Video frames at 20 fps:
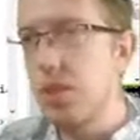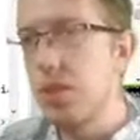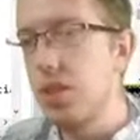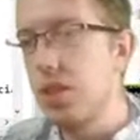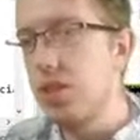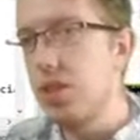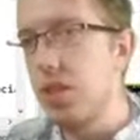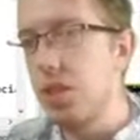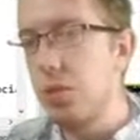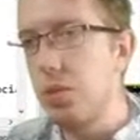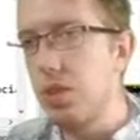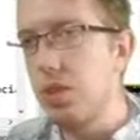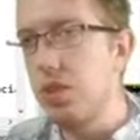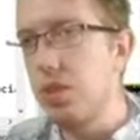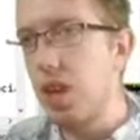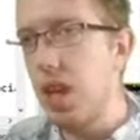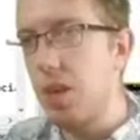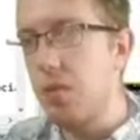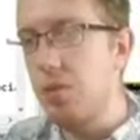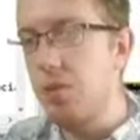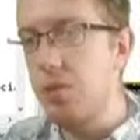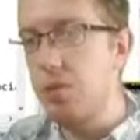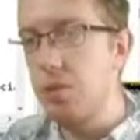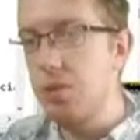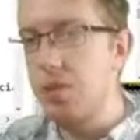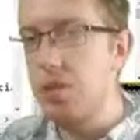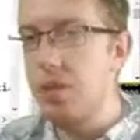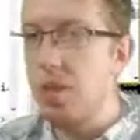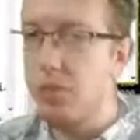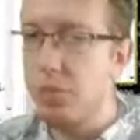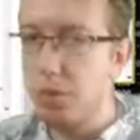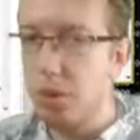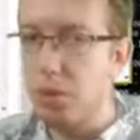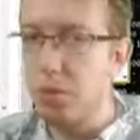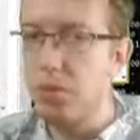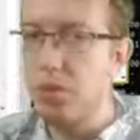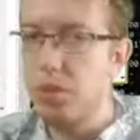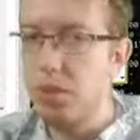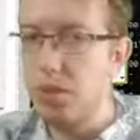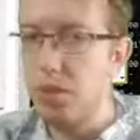continuing this game development stuff while
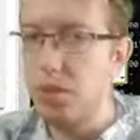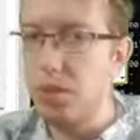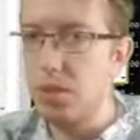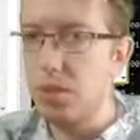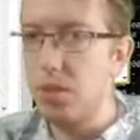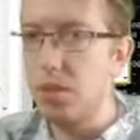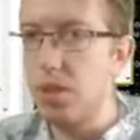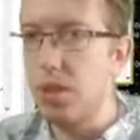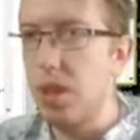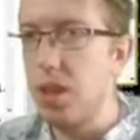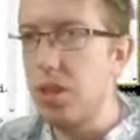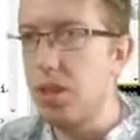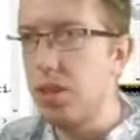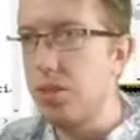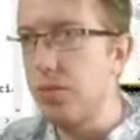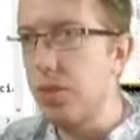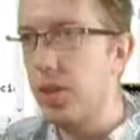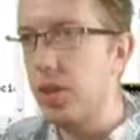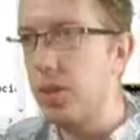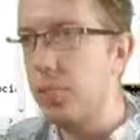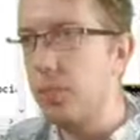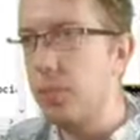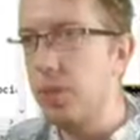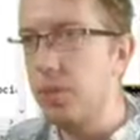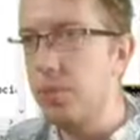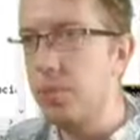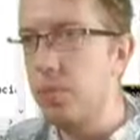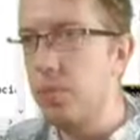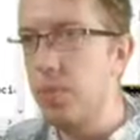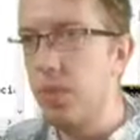we're still early on in development.